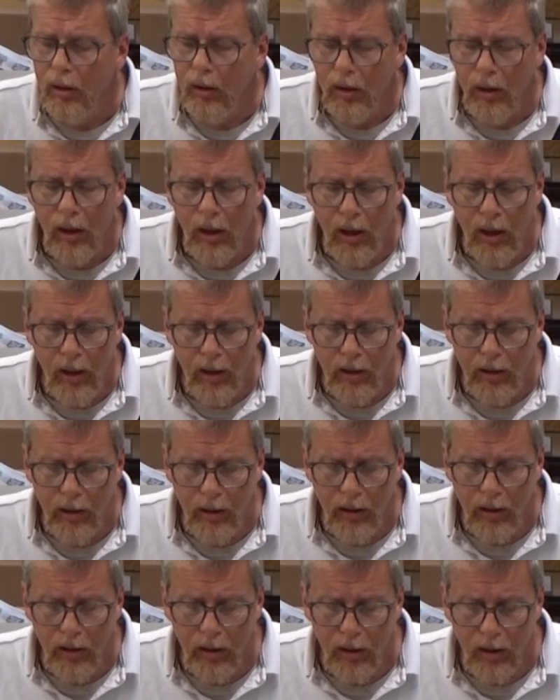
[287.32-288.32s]
And
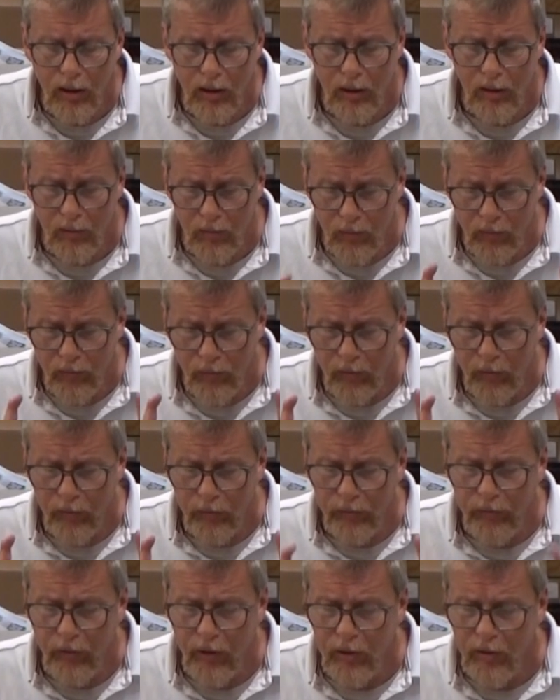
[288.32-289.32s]

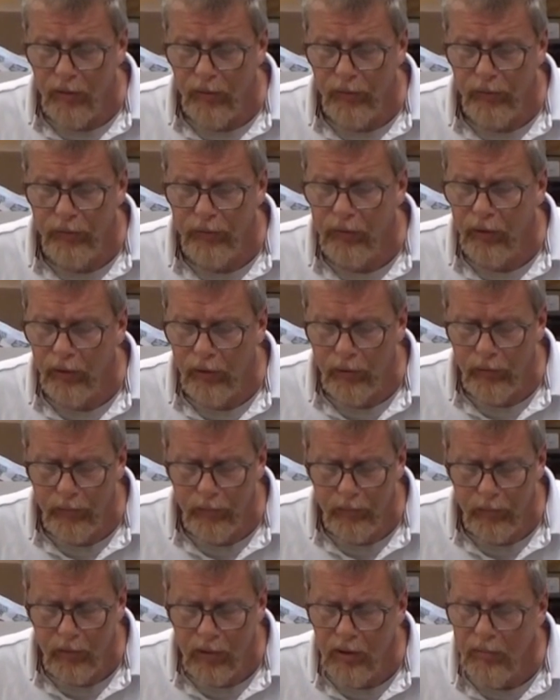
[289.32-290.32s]
first cycle
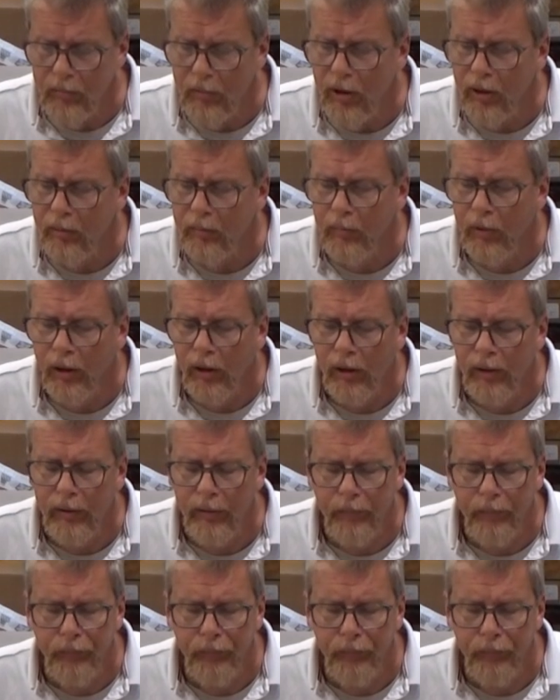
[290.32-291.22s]
slow, keep that in mind.